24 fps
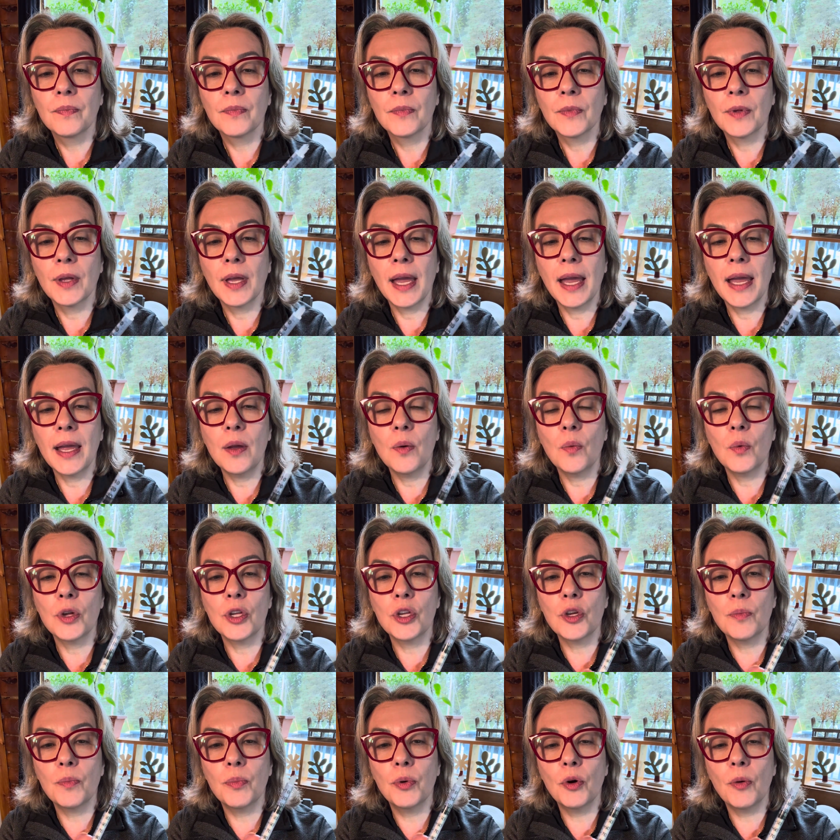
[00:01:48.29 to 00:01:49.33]
okay? When
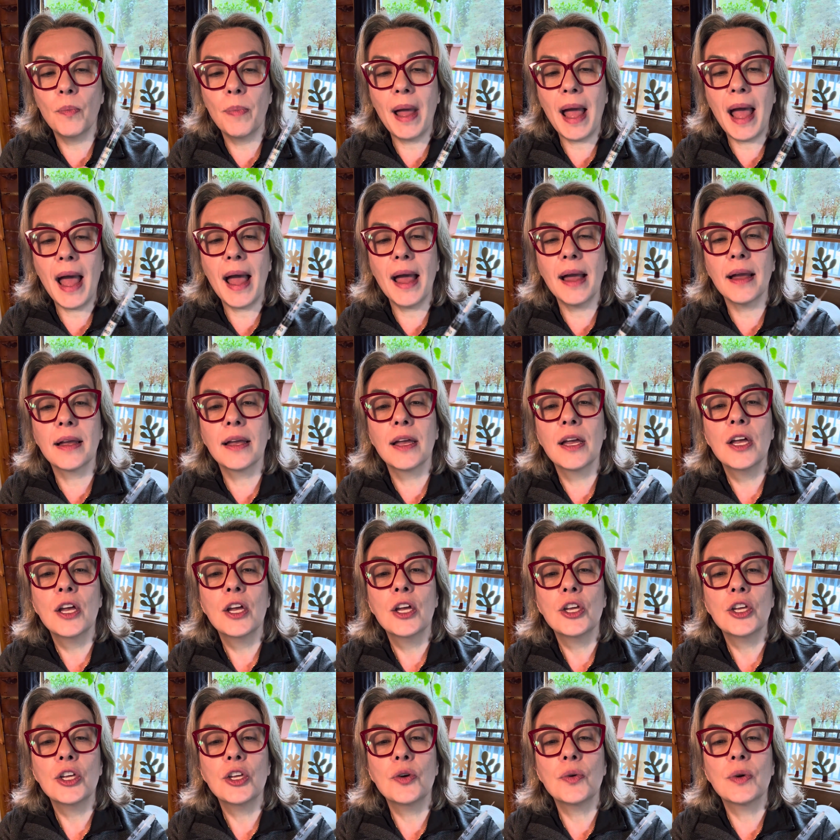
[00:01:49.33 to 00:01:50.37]
you pull back,
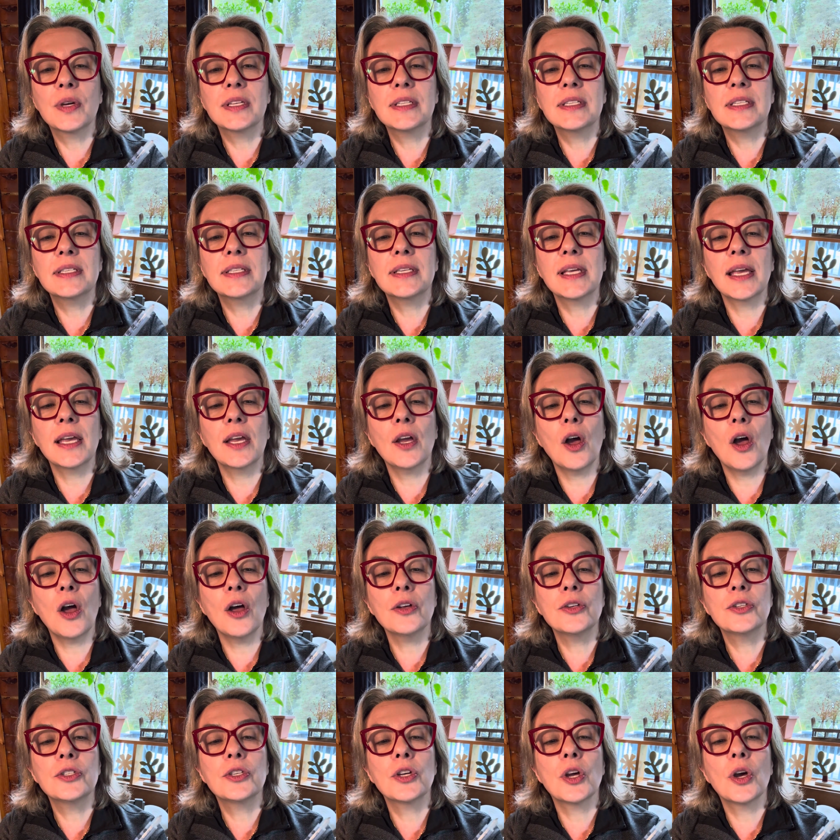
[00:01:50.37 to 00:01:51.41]
you can see
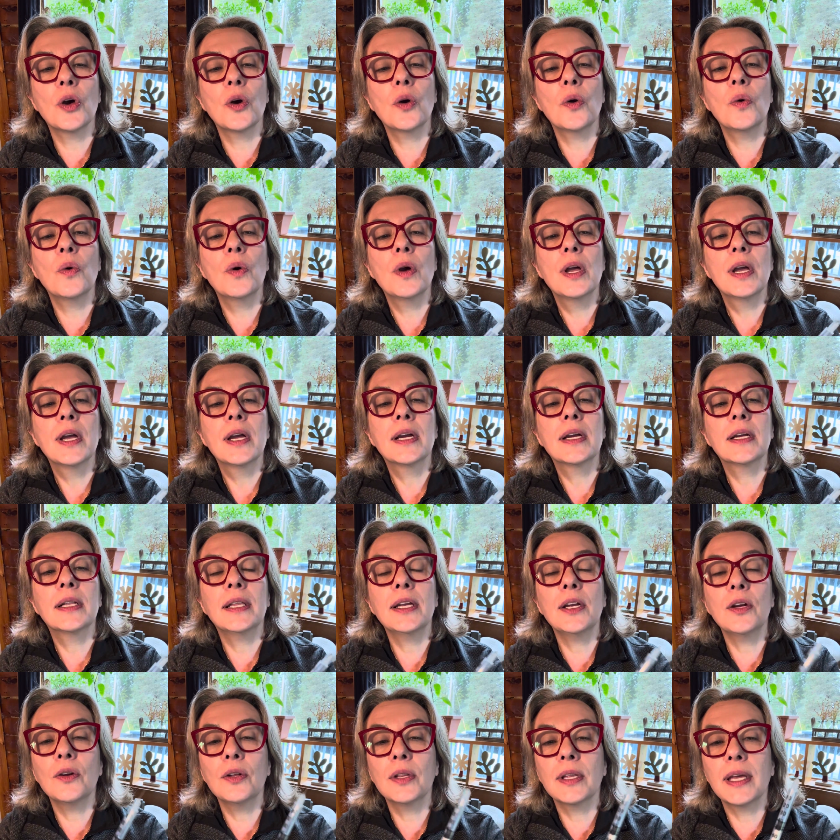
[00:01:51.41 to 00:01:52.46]
also
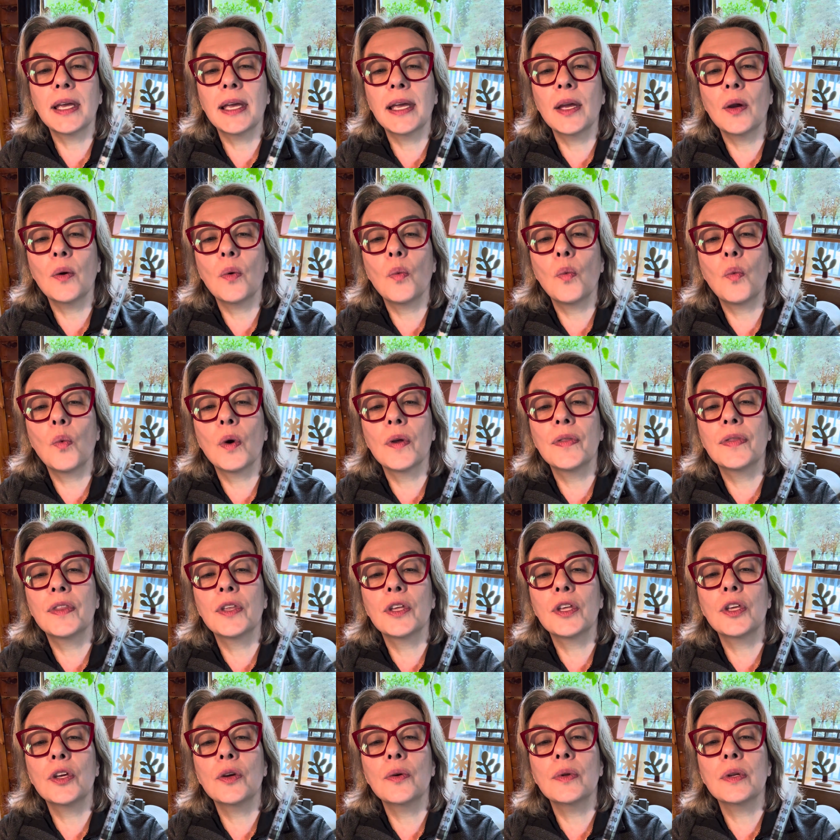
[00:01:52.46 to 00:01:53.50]
clearly what the
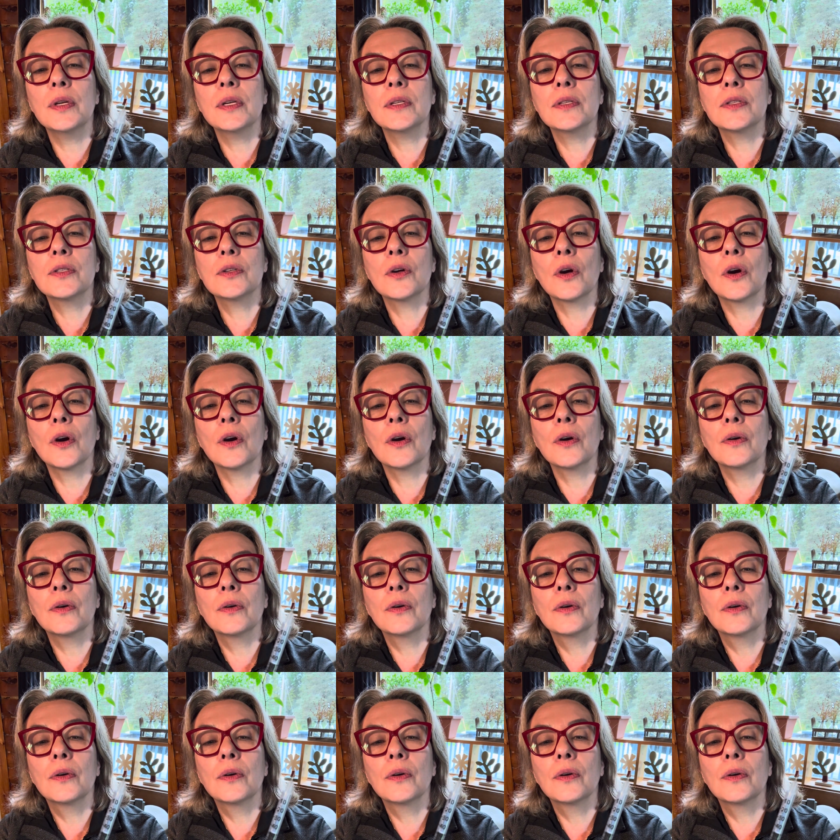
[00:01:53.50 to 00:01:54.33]
units are,